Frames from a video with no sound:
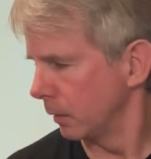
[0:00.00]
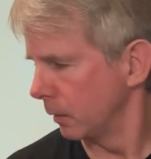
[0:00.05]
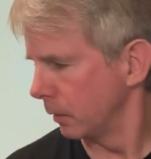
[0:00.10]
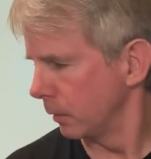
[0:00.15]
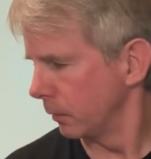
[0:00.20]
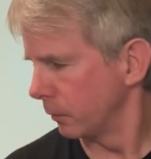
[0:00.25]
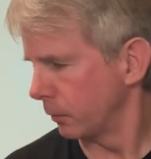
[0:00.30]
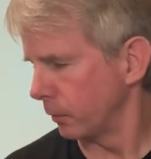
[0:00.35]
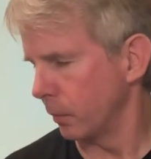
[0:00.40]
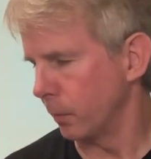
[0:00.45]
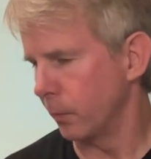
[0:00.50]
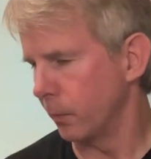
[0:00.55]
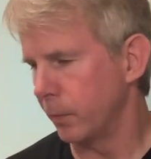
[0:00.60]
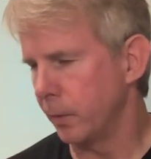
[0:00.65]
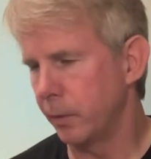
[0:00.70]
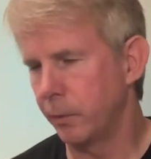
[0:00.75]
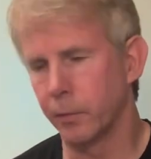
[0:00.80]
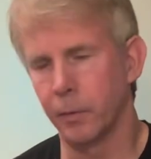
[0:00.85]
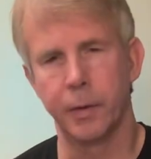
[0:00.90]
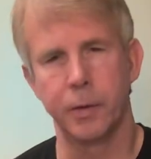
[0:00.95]
So
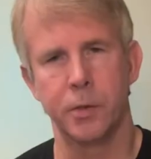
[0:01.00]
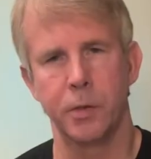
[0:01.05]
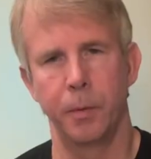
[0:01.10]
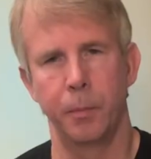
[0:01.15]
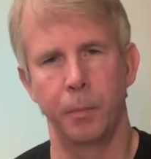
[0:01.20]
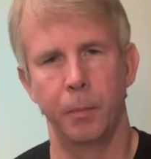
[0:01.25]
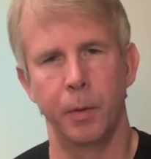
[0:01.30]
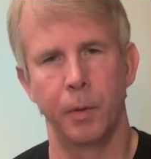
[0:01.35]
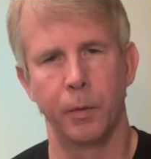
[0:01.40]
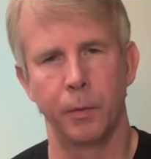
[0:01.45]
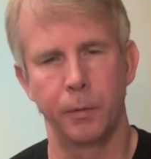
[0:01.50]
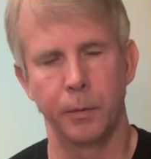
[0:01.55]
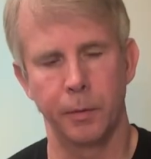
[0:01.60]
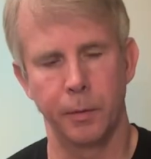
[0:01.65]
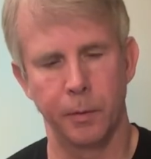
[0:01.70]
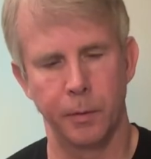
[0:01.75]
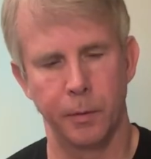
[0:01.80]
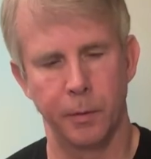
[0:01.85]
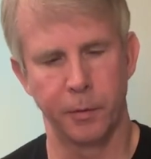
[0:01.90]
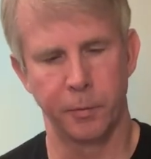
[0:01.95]
these are actually built,
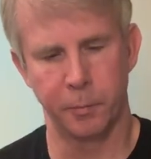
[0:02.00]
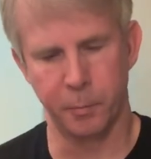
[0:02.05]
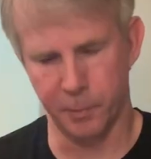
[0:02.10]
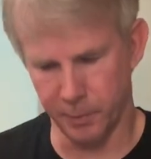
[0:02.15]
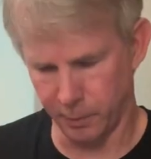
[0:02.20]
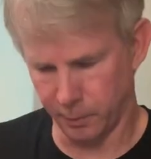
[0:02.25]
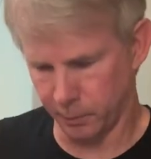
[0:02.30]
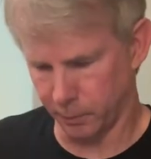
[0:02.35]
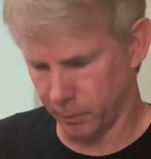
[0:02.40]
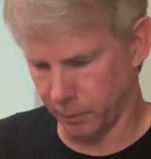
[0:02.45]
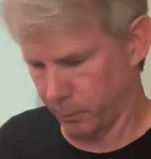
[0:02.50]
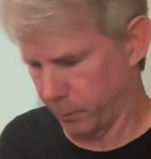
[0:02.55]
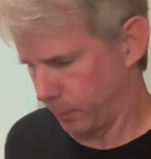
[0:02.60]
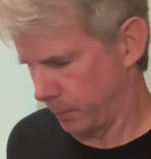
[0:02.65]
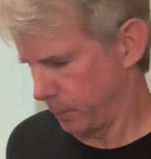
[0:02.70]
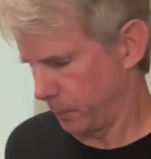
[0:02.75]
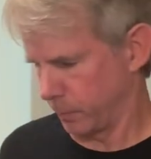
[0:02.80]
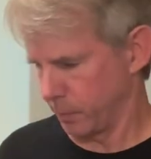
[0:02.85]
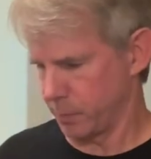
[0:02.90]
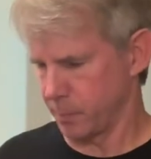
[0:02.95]
this particular
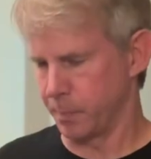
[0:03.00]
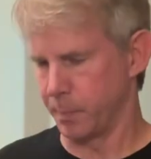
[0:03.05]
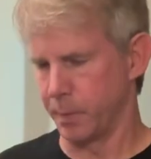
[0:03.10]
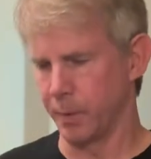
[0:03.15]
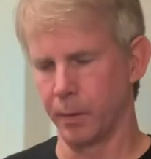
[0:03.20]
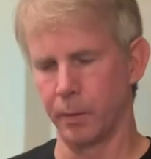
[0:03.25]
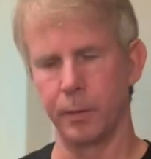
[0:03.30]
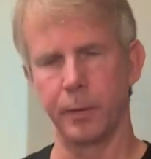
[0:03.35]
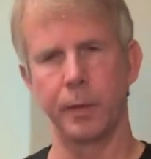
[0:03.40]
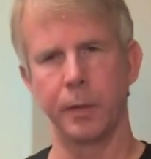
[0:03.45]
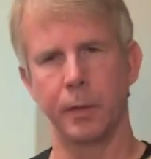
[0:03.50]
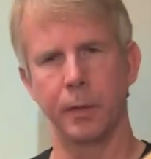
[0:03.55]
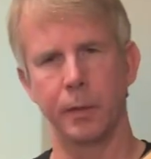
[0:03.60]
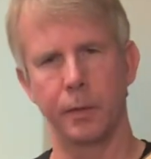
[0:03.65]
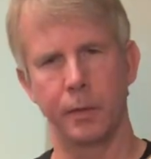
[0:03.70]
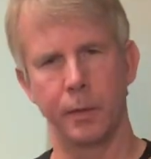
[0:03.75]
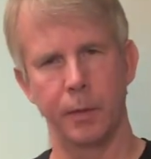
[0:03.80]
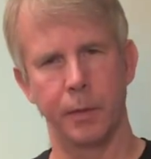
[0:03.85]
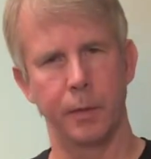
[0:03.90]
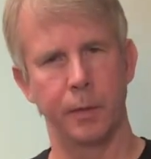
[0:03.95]
one was built
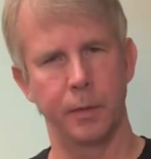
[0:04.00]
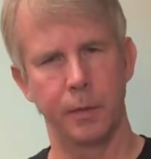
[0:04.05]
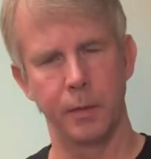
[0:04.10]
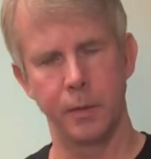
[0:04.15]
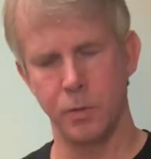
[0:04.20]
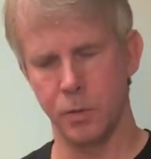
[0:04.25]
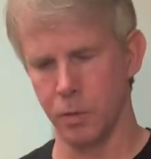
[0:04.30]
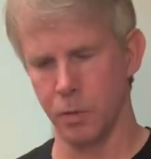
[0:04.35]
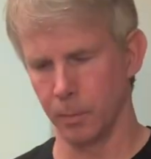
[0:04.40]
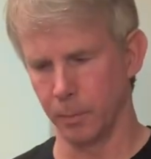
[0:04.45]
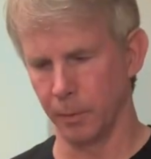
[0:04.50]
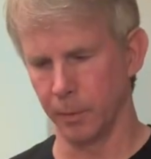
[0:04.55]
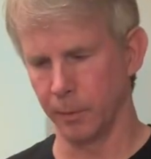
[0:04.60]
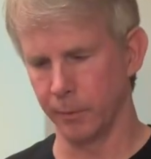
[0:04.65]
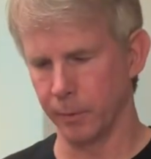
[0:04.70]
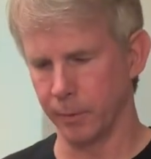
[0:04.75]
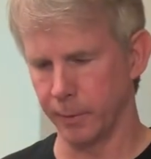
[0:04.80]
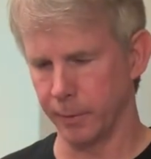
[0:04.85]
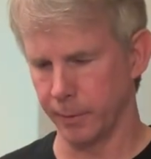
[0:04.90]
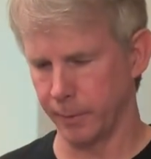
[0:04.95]
in Indonesia, believe it
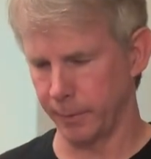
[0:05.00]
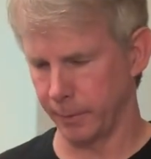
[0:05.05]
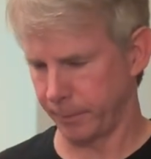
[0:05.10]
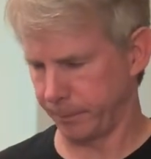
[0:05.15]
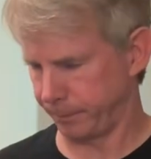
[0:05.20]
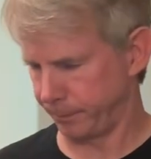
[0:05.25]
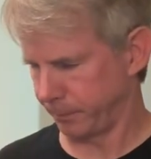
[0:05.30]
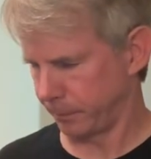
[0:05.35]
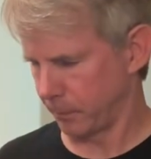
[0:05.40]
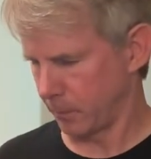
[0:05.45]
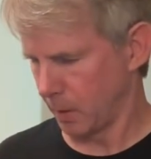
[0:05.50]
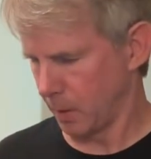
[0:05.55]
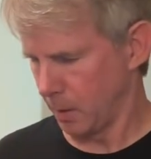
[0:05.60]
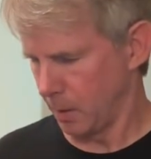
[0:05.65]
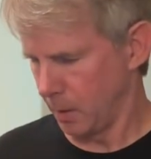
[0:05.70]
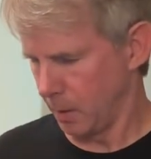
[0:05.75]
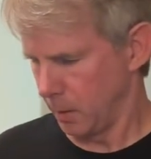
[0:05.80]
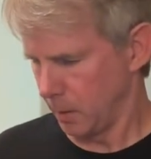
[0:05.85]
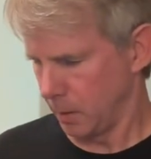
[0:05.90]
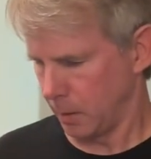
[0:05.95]
or not.
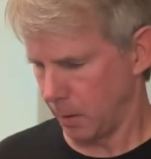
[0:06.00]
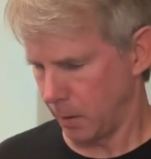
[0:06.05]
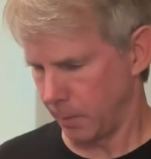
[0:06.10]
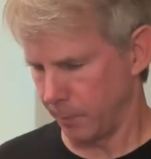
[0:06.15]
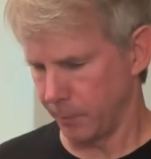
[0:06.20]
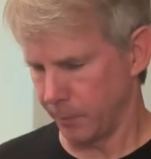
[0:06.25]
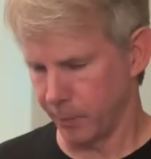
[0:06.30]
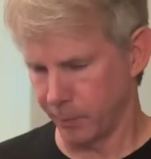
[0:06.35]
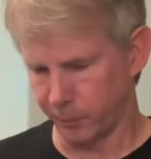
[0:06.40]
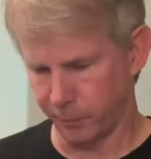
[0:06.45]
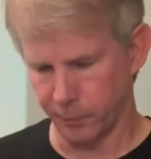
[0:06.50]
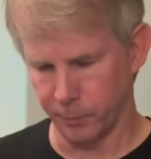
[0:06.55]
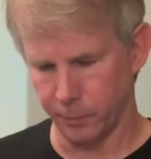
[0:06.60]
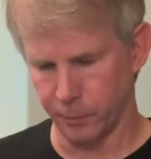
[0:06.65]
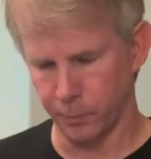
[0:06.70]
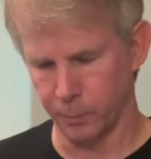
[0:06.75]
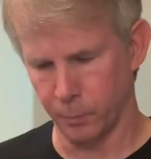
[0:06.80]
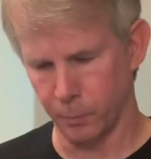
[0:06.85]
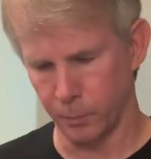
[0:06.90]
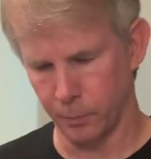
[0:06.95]
This
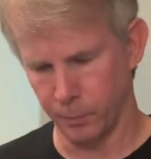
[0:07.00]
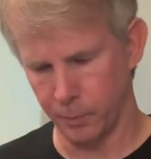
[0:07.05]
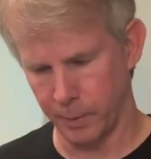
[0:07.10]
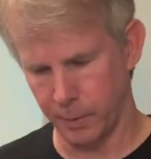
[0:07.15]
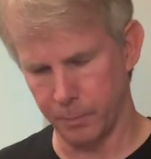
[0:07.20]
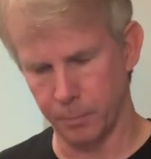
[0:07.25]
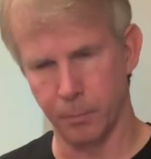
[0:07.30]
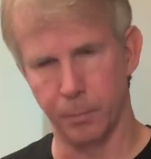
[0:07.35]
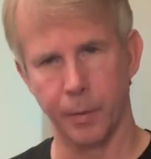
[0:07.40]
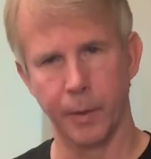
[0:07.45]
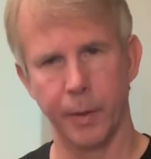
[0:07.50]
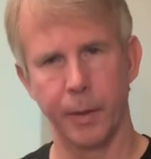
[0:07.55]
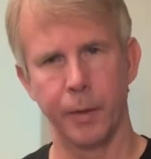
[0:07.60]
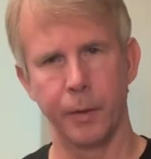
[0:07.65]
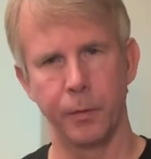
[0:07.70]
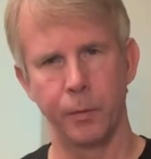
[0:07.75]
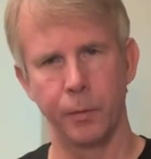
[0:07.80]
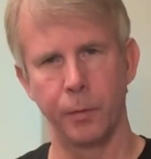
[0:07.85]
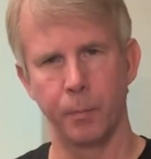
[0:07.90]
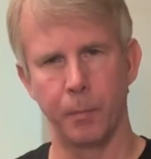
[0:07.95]
is the brand
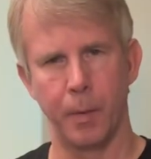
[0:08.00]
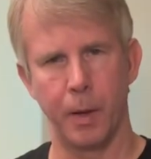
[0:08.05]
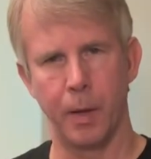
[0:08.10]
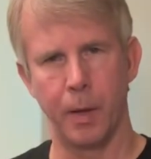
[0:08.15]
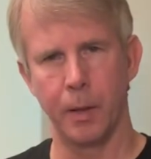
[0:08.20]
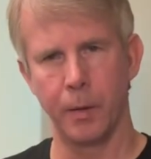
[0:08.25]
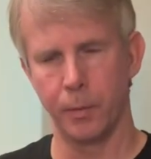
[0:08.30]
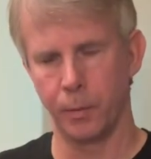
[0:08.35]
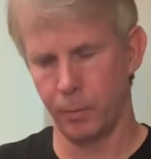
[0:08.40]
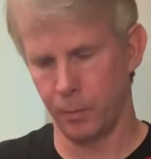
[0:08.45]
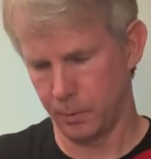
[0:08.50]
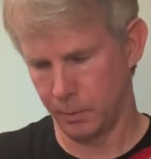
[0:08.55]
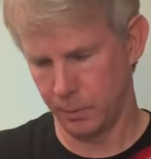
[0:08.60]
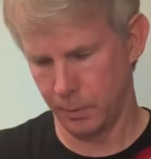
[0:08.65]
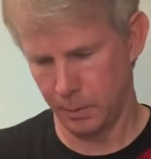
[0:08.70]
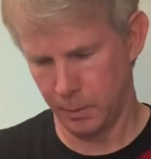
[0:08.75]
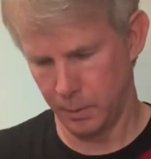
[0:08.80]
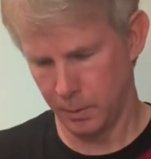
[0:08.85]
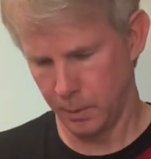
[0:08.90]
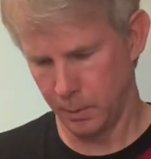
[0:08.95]
new model
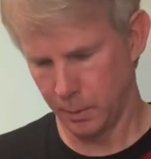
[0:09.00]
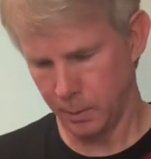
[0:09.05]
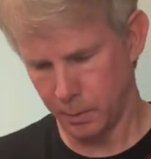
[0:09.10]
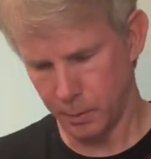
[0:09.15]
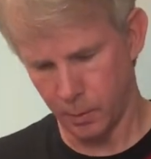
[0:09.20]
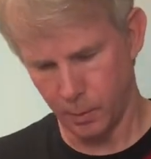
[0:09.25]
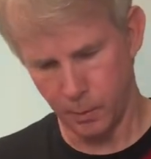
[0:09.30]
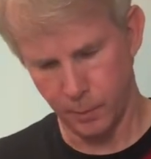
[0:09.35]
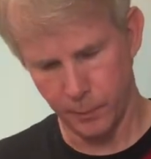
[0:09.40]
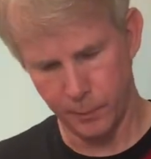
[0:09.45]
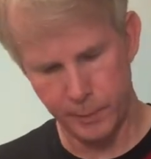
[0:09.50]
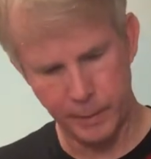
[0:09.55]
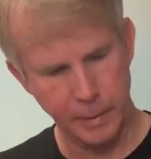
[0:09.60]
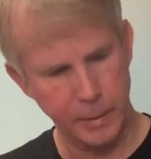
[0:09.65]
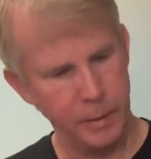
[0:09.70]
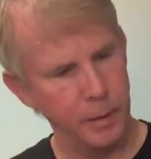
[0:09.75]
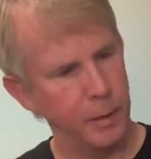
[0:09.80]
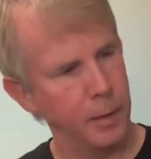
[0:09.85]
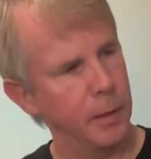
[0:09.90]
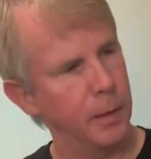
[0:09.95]
called
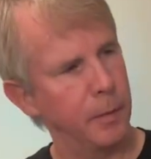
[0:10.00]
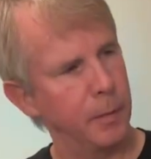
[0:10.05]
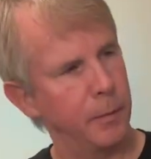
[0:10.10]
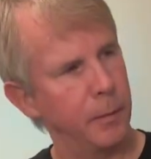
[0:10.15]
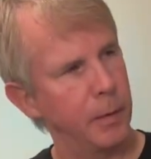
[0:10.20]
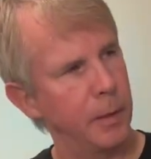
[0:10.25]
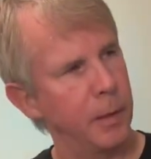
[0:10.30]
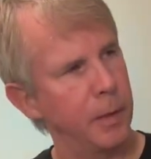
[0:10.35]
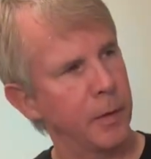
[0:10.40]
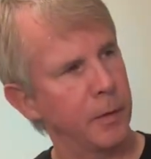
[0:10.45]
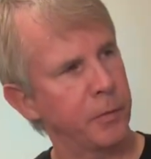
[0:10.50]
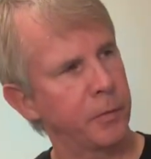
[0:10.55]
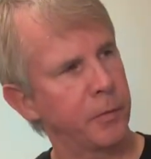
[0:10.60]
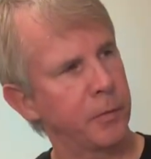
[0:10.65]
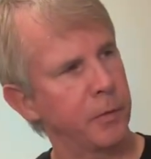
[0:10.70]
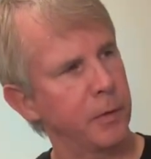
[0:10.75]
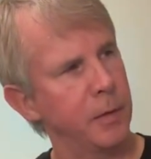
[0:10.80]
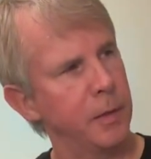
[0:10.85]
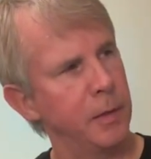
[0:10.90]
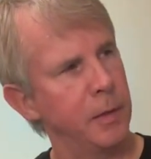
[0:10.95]
the
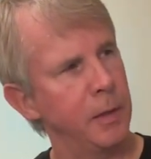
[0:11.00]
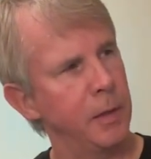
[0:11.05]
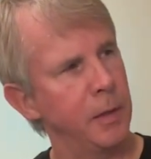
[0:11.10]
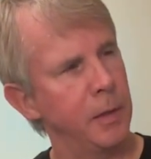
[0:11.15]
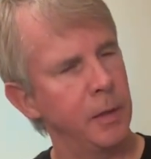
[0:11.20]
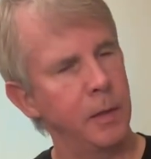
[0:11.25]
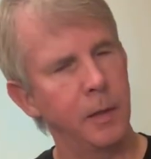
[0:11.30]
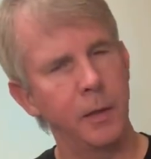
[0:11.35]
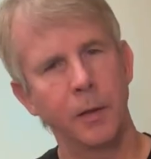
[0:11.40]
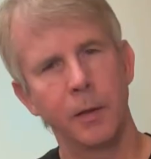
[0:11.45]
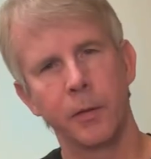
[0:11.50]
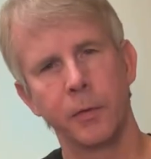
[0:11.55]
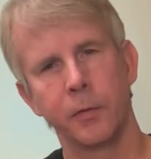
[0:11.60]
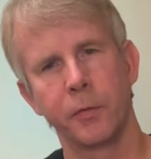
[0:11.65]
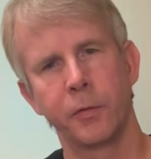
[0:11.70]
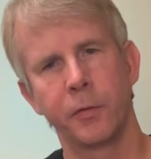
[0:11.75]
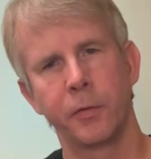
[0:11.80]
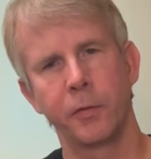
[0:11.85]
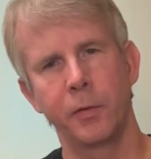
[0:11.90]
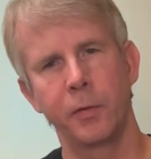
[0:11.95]
SE
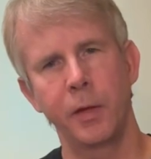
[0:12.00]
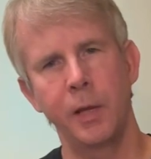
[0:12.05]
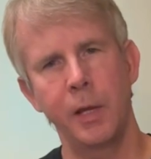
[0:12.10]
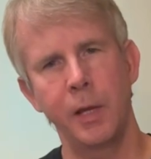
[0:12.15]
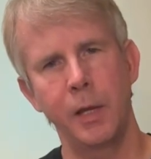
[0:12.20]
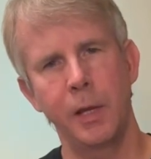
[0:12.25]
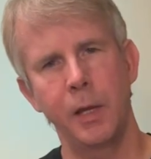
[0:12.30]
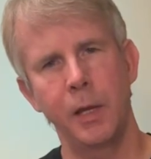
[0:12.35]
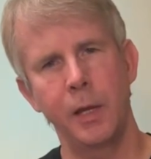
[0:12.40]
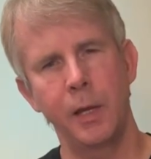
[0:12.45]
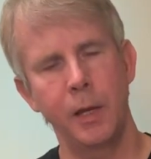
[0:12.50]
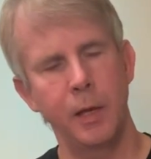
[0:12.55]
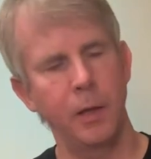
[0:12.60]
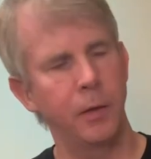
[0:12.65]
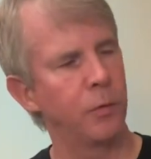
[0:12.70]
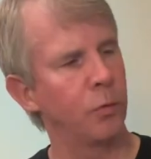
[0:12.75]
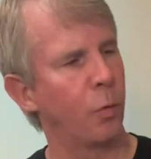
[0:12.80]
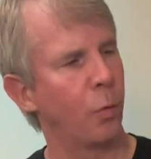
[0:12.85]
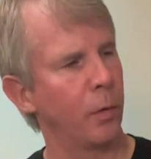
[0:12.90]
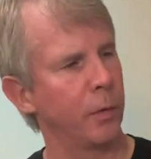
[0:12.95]

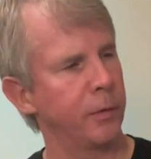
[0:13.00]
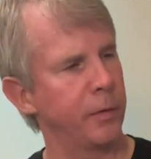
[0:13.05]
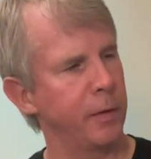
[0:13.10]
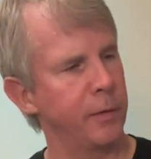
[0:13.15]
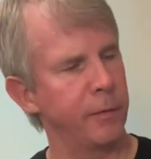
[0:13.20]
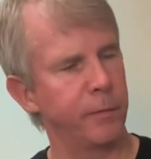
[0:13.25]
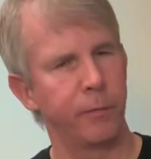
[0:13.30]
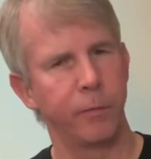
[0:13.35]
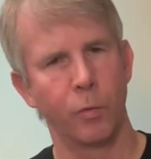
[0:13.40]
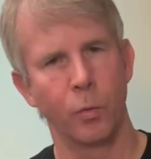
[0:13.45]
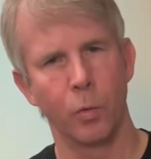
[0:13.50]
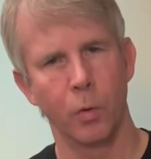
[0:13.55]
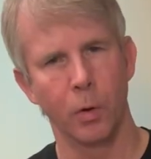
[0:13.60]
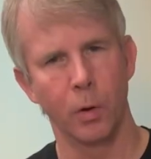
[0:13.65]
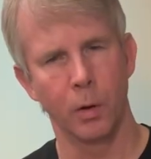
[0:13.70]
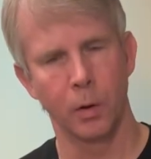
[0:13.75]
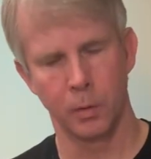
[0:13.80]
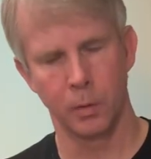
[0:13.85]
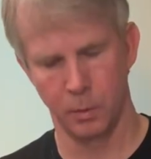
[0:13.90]
CE24,